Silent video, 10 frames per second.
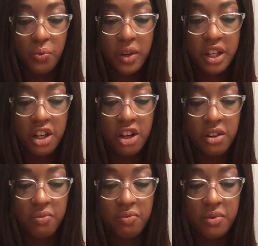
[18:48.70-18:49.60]
when
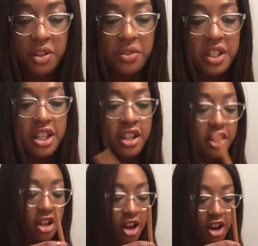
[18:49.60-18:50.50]
you're using
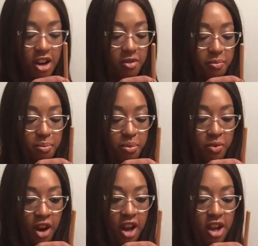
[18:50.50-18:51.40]
your
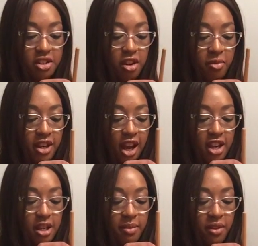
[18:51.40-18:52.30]
brush. Oh my
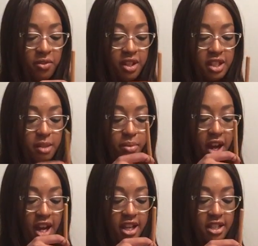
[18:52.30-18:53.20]
gosh, I'm like really
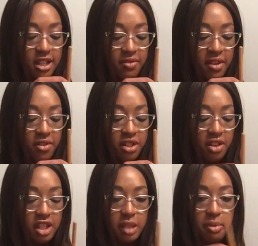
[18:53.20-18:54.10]
surprised. I've never
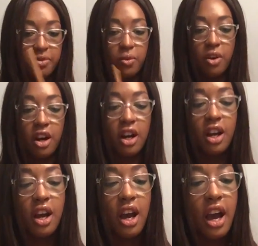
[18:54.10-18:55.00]
done this before.
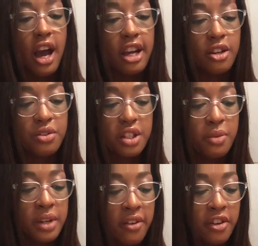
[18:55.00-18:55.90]
I usually,
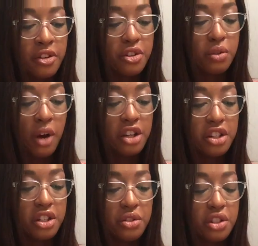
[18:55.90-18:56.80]
whenever you do
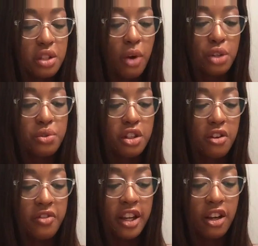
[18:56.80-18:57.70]
swatches, you just swatch with
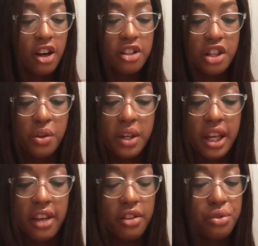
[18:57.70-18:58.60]
your finger so you can
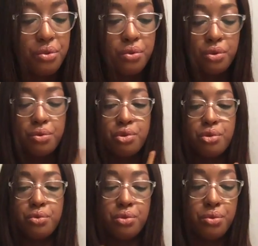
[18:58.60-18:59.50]
get the true
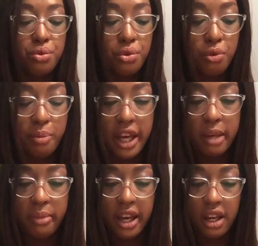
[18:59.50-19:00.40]

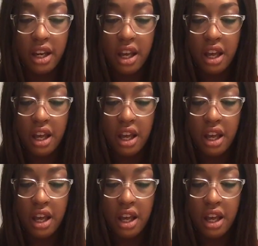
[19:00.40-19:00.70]
pigment.